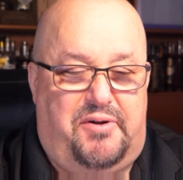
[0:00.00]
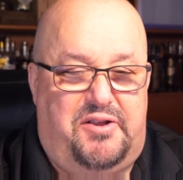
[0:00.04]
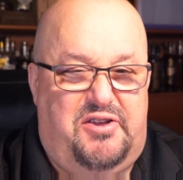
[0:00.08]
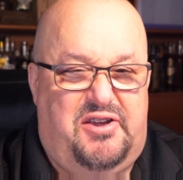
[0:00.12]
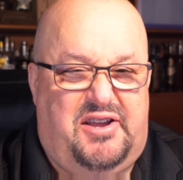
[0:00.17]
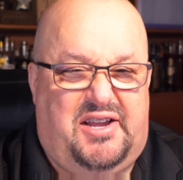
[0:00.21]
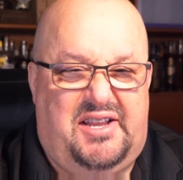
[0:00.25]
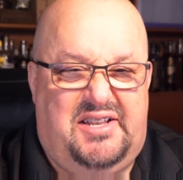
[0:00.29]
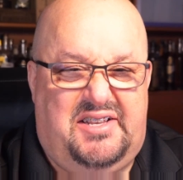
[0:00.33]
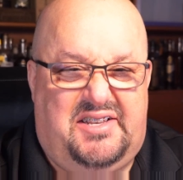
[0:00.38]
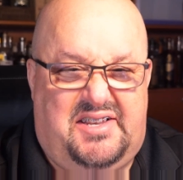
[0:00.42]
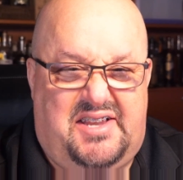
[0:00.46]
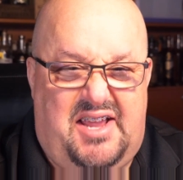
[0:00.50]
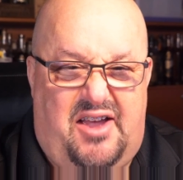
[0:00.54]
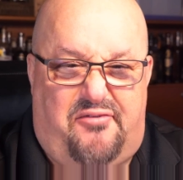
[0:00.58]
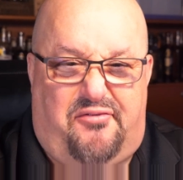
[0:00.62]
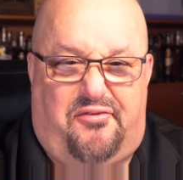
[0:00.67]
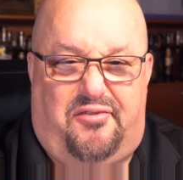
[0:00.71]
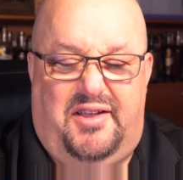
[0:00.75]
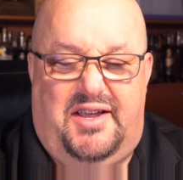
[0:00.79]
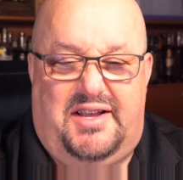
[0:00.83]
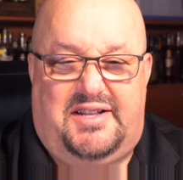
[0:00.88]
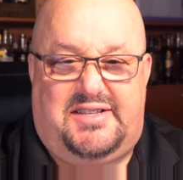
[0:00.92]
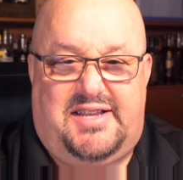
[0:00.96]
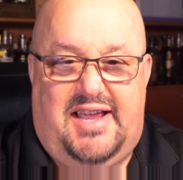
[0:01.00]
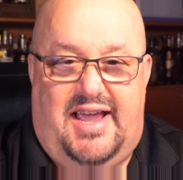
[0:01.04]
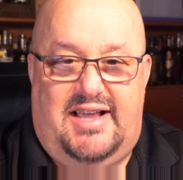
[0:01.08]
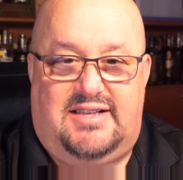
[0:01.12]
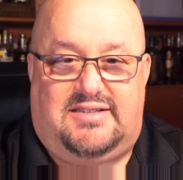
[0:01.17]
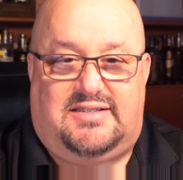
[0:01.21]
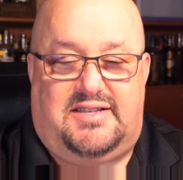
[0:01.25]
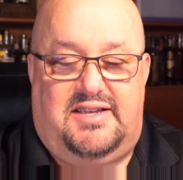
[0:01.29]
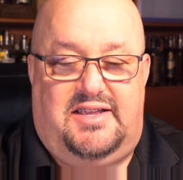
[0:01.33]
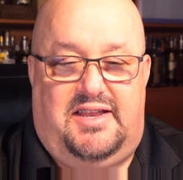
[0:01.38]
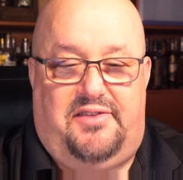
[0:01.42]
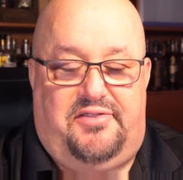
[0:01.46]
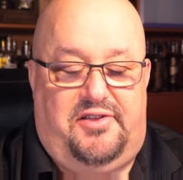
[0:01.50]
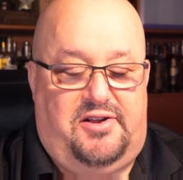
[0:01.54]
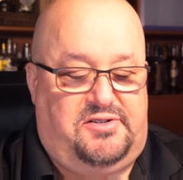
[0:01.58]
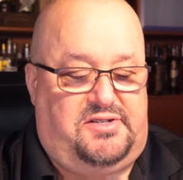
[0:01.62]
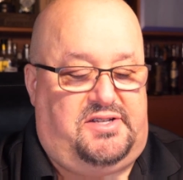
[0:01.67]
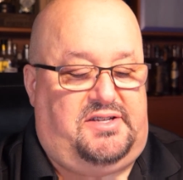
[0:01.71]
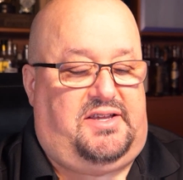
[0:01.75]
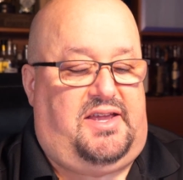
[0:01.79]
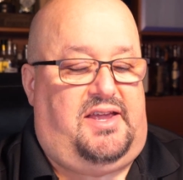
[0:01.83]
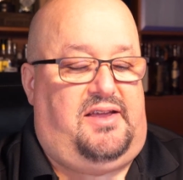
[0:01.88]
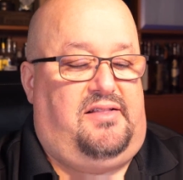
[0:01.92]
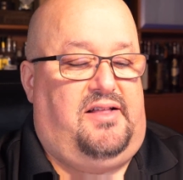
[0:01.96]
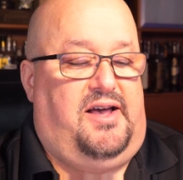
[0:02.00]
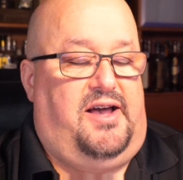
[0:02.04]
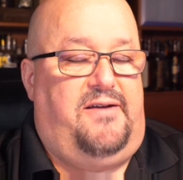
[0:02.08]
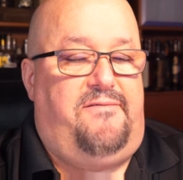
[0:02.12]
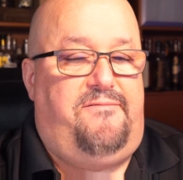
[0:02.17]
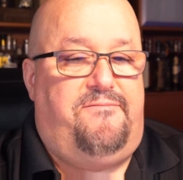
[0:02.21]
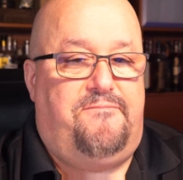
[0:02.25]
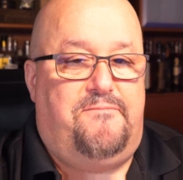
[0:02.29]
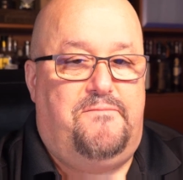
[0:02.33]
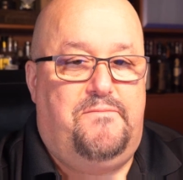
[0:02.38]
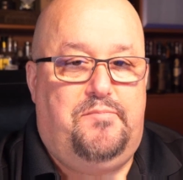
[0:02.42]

but you can definitely taste it in their tequila.